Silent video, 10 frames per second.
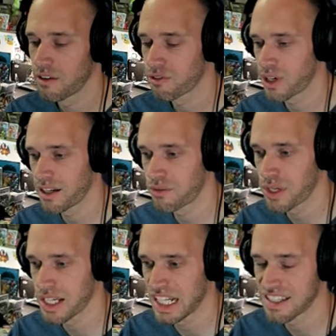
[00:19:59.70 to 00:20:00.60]
for
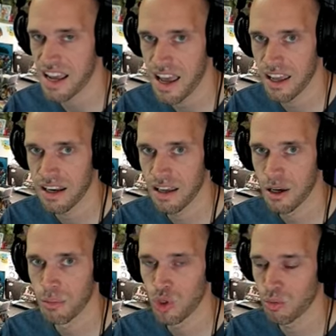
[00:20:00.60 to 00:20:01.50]
every 10
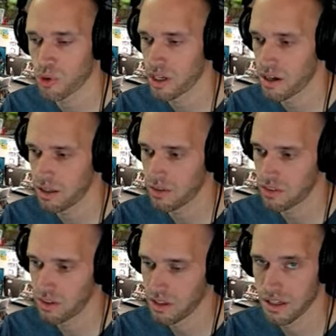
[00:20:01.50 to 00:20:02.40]

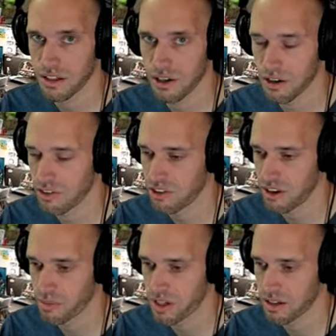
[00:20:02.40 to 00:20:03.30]
moonbreons in a card
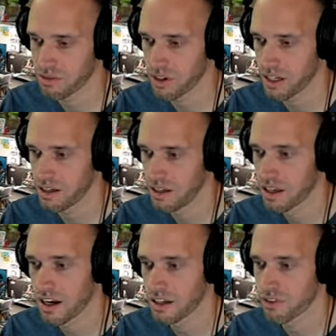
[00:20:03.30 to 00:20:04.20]
shop that I find, I